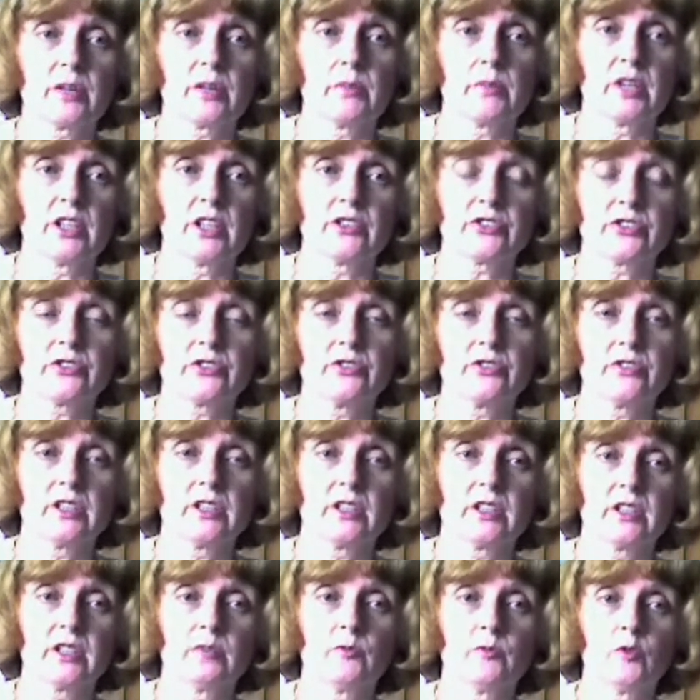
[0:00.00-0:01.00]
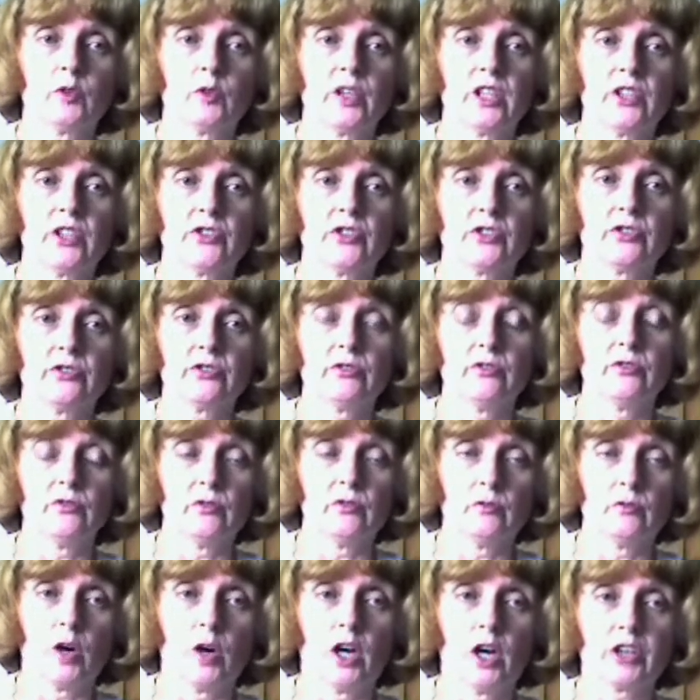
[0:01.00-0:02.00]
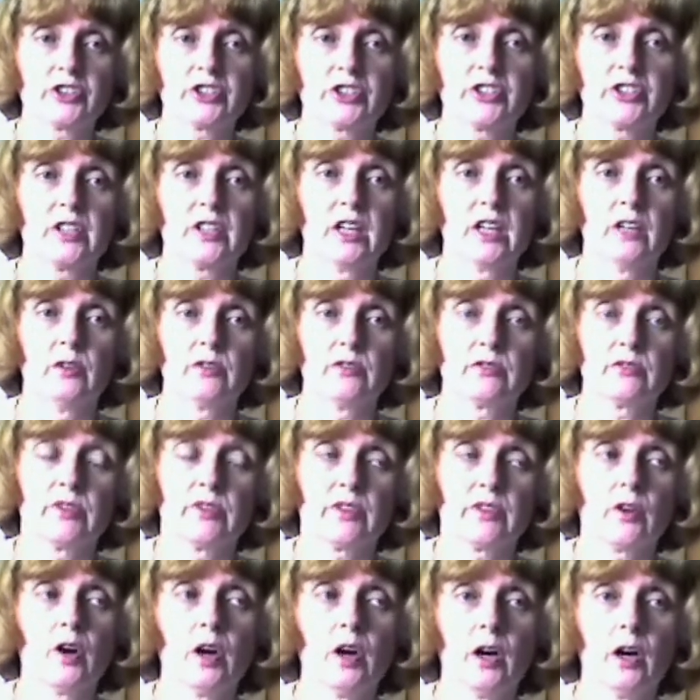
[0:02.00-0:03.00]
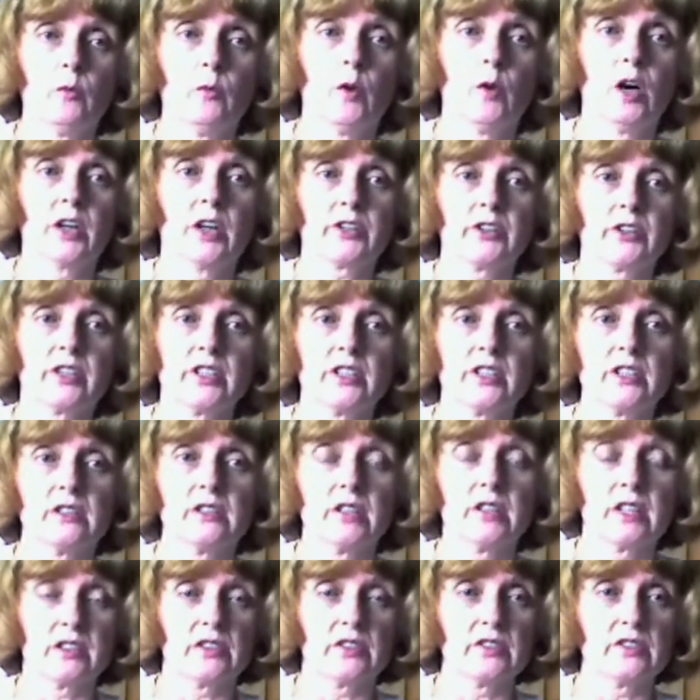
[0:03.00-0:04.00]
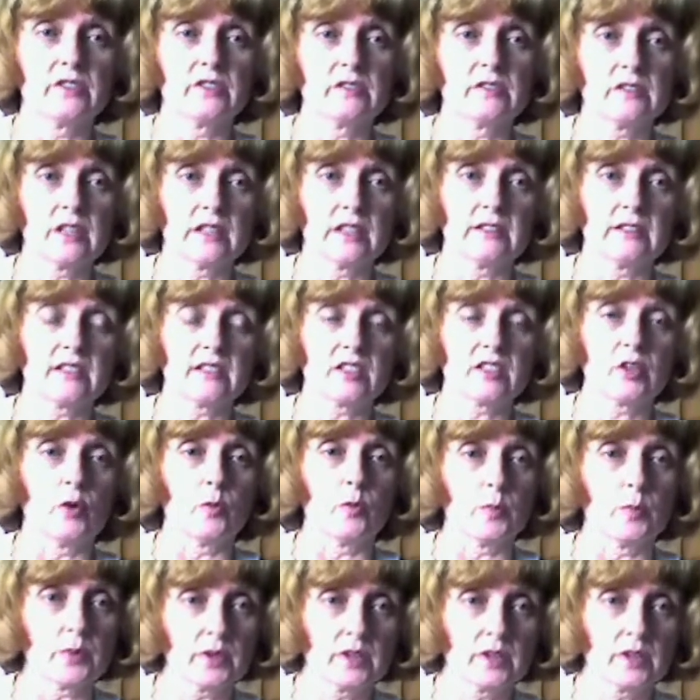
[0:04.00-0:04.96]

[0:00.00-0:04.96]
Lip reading: I make sure that I'm going to wash it out with hot water and soap.